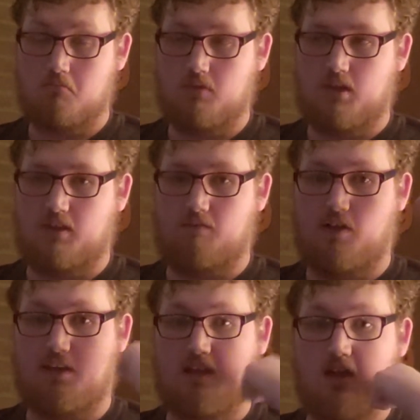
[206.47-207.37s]
that they
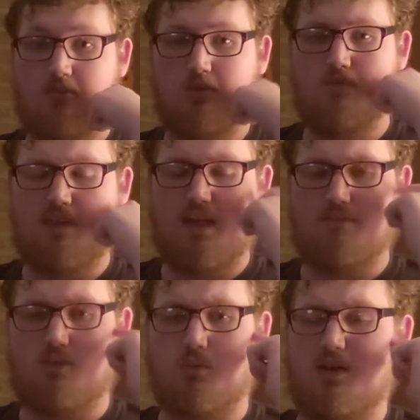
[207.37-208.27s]
finally got a movie
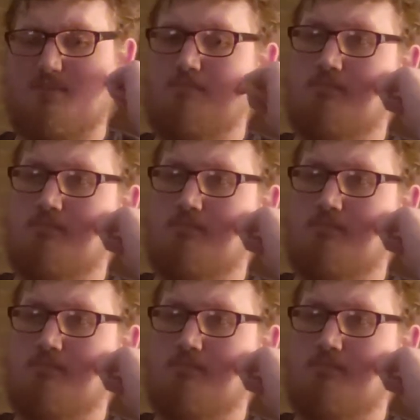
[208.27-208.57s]
after what,